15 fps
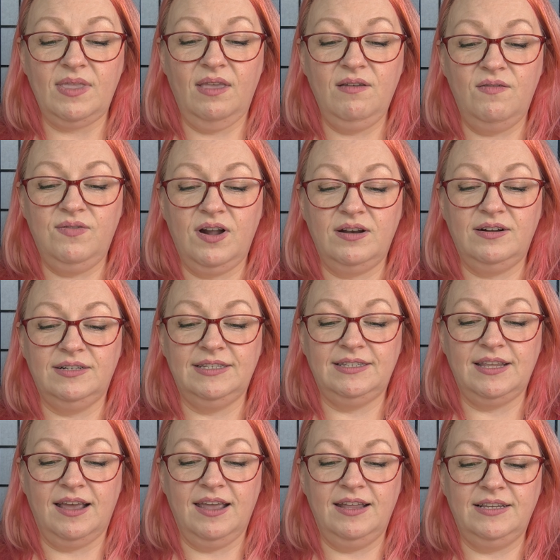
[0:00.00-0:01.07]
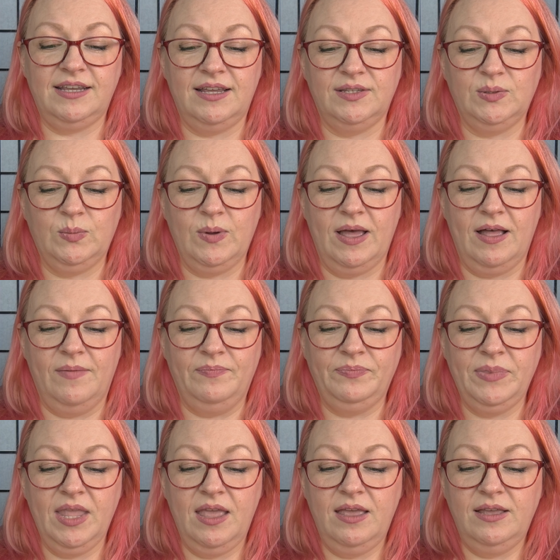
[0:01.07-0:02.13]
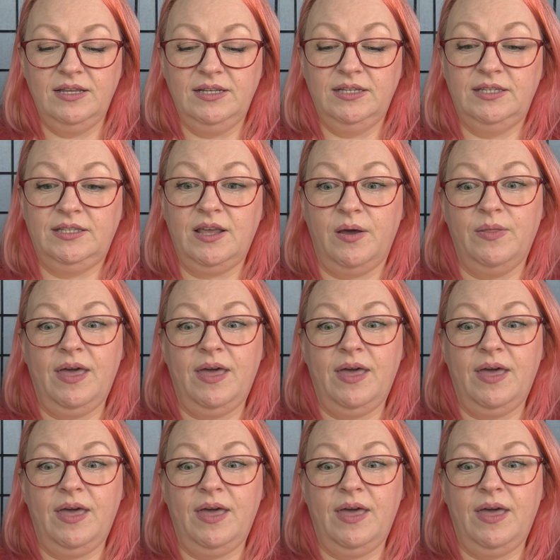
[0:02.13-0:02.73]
over on her site as well. So